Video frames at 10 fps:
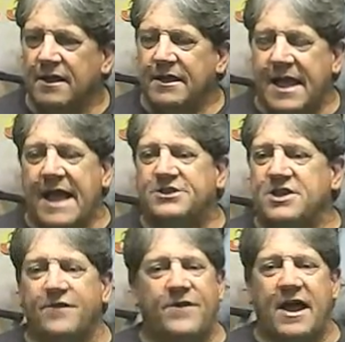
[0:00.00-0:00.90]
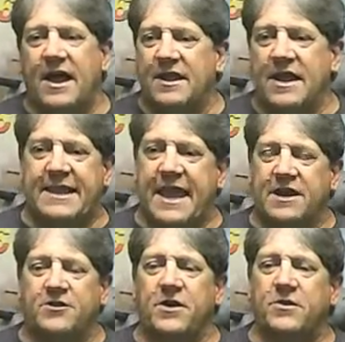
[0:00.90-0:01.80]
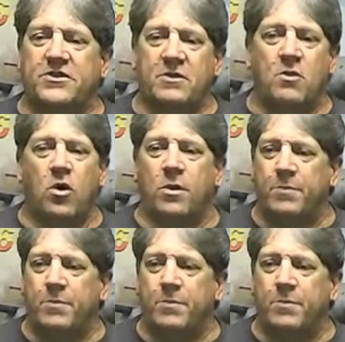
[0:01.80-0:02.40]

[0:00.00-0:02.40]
Yeah, Jeff, I can't agree with you more,